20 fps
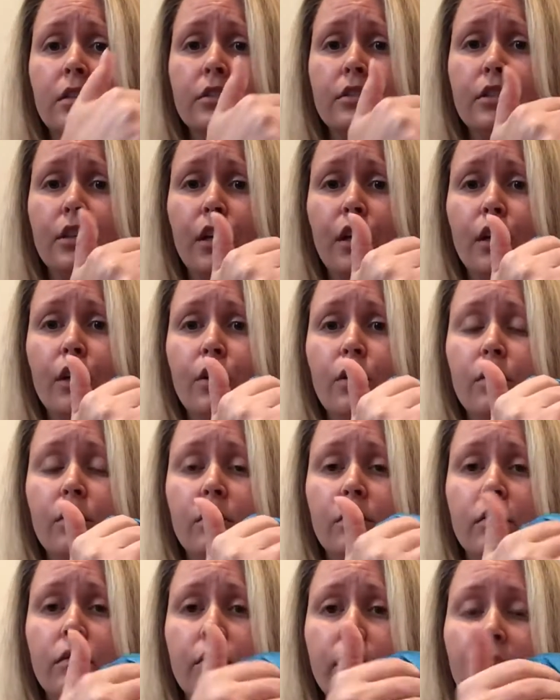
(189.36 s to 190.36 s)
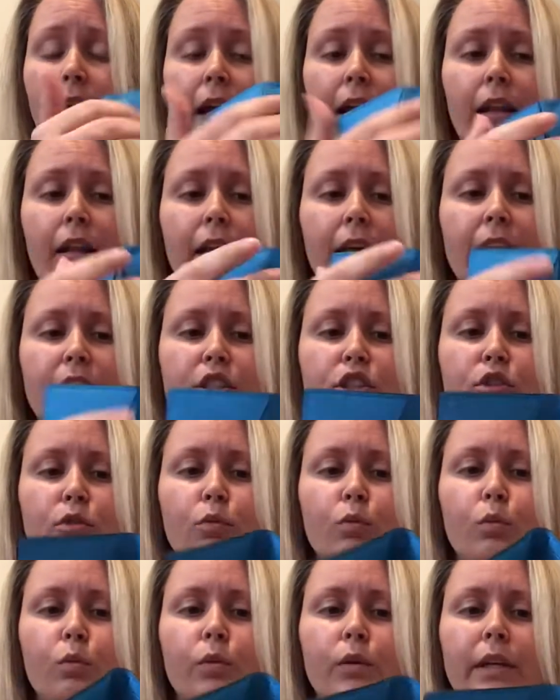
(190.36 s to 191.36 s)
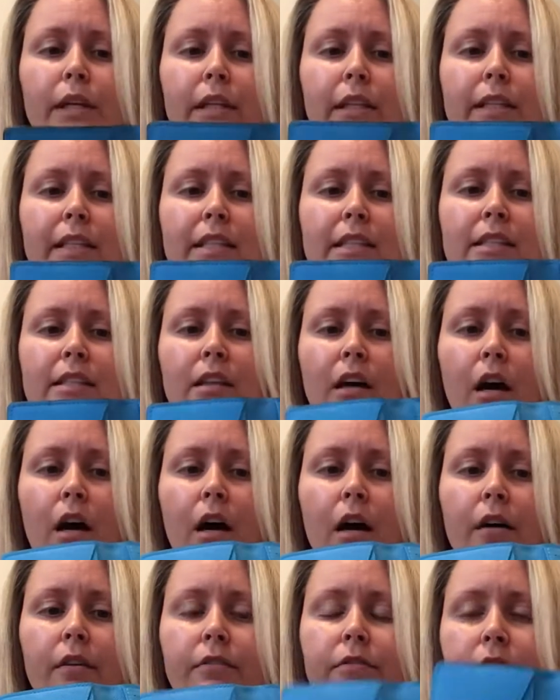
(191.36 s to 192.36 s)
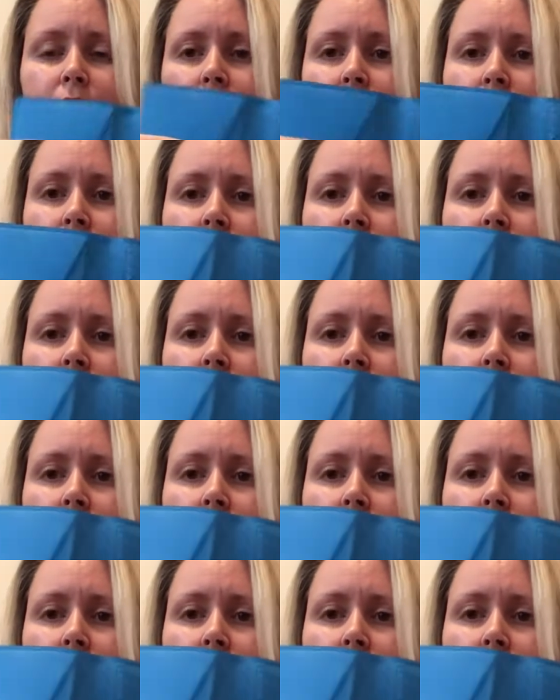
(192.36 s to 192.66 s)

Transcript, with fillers: So, and it's really soft.